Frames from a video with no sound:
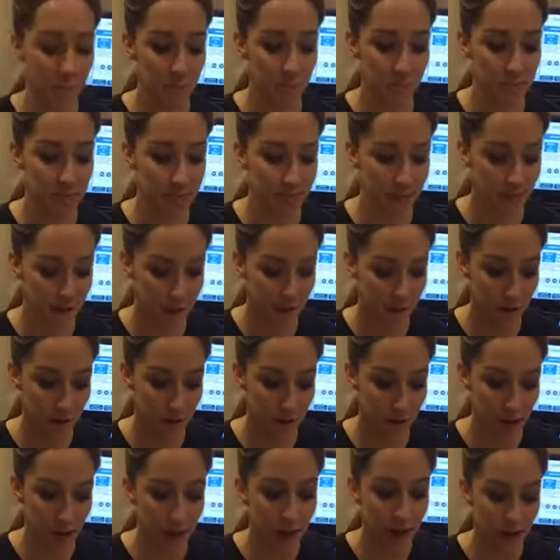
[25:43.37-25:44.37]
to kill
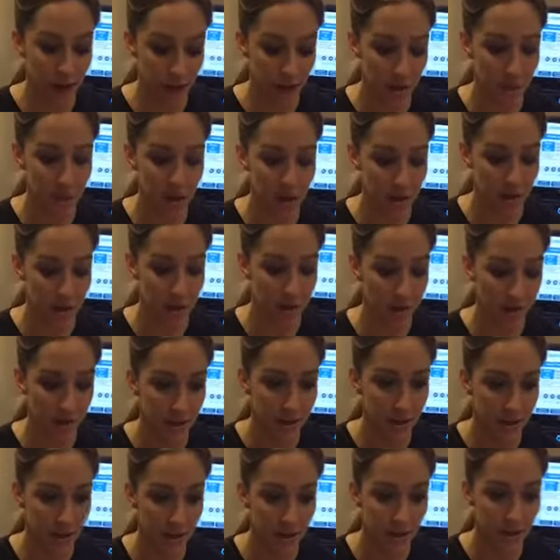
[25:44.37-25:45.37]
the acne
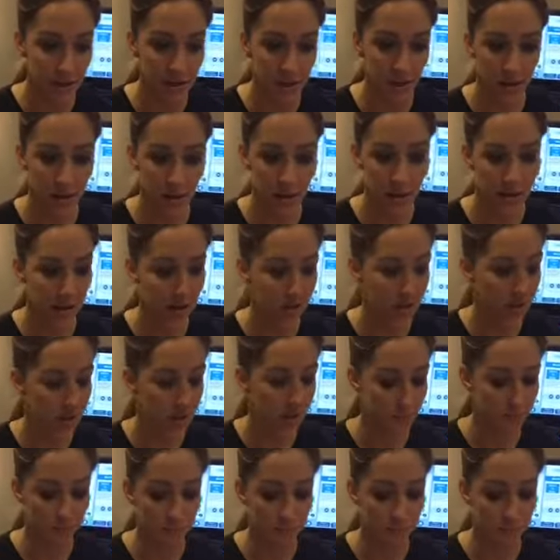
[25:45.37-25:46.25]
bacteria. It's